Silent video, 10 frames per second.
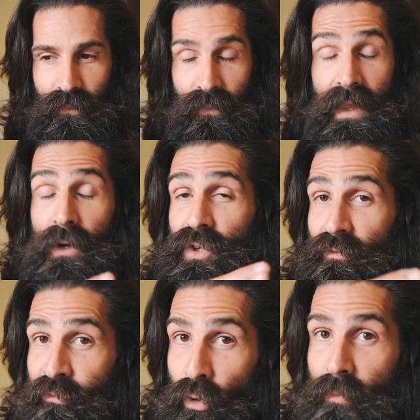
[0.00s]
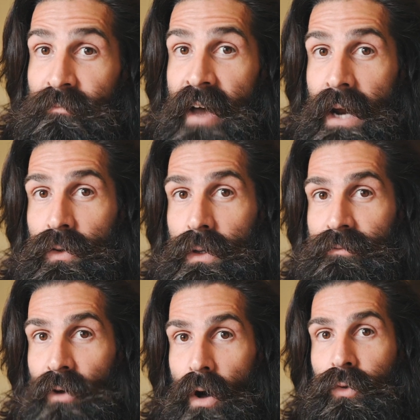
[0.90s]
There's the form factor
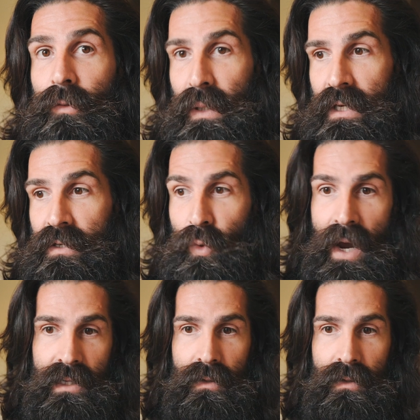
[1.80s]
involved with beeswax,